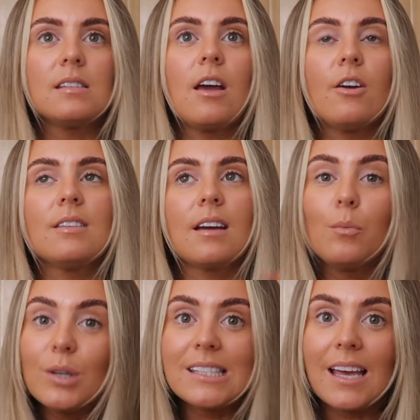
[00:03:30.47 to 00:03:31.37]
The only thing I
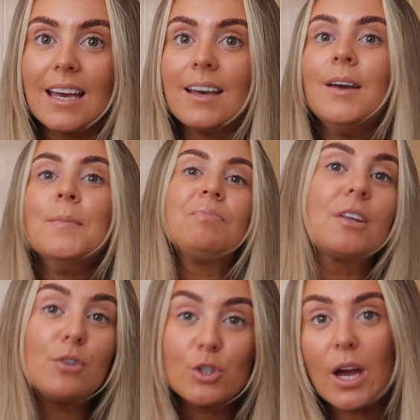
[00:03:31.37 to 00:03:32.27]
would say,
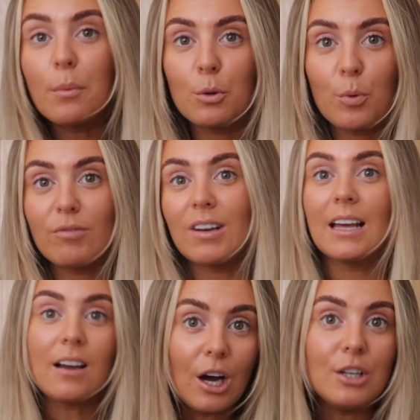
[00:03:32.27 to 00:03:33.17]
if you share with your boyfriend
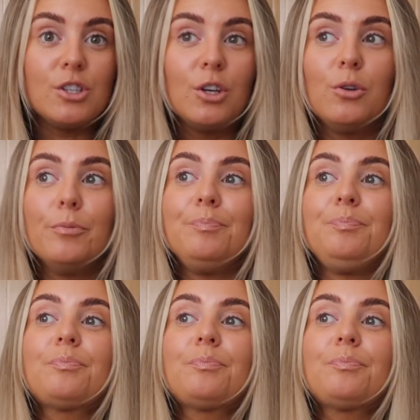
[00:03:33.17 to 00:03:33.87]
like I do,